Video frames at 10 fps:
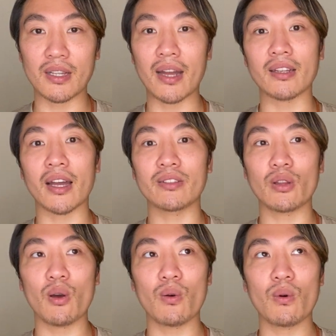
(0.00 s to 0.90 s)
and I
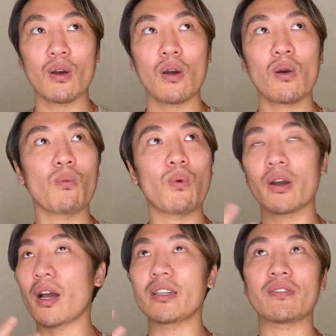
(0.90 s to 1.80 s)
know what
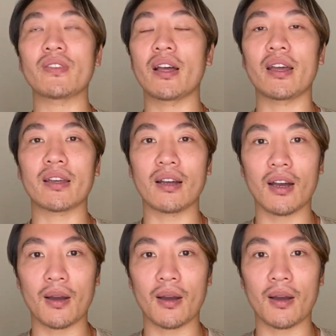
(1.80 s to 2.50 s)
kind of like